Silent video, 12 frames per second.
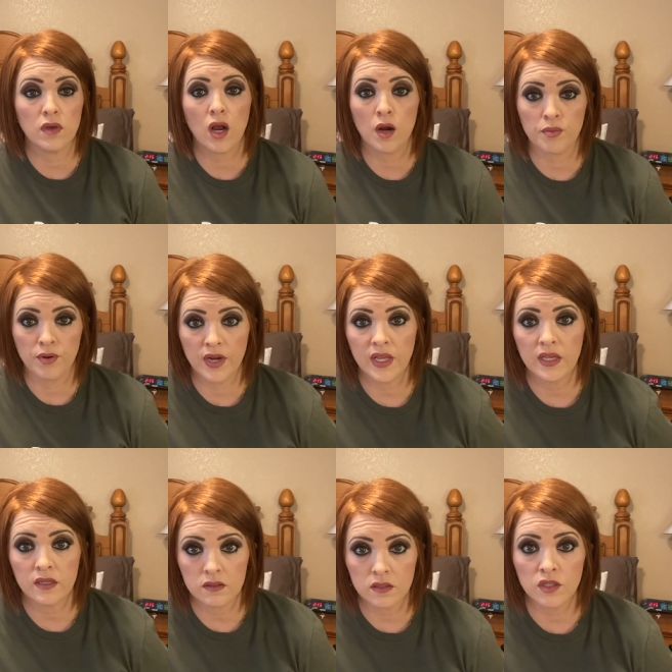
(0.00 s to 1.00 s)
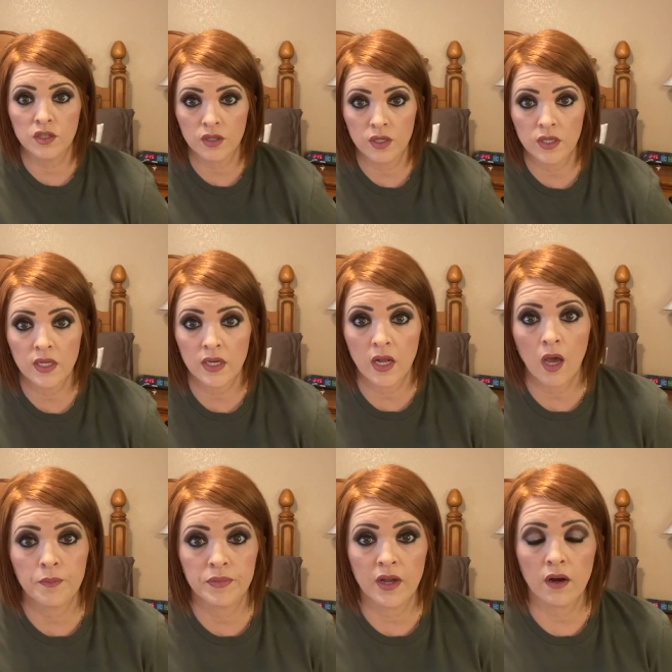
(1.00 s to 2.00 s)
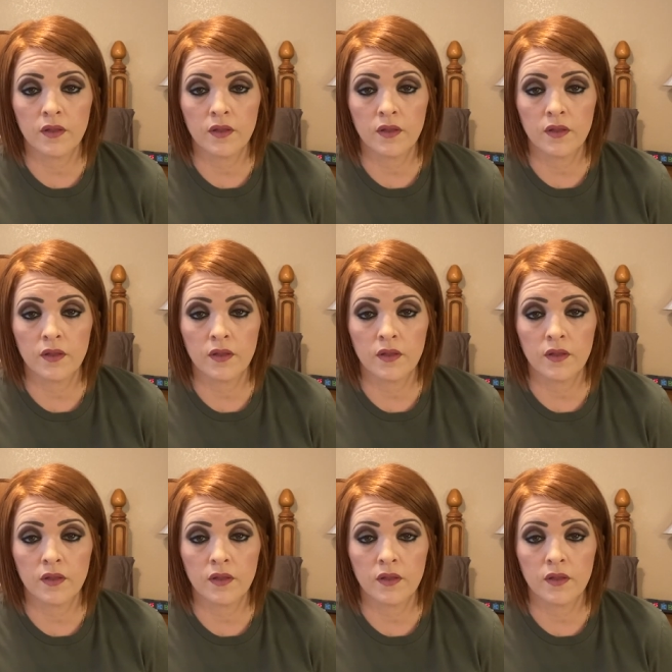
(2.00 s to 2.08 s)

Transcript: are pretty good and up there